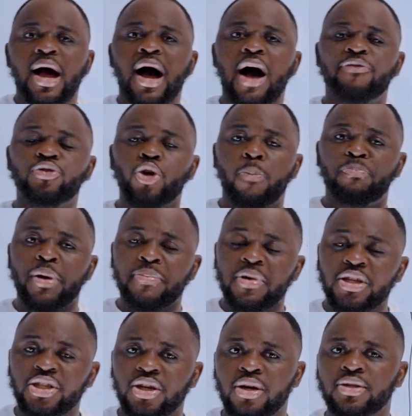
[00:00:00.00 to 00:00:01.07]
have no
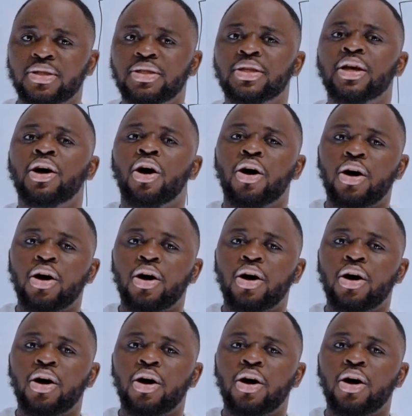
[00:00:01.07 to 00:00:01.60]
permissions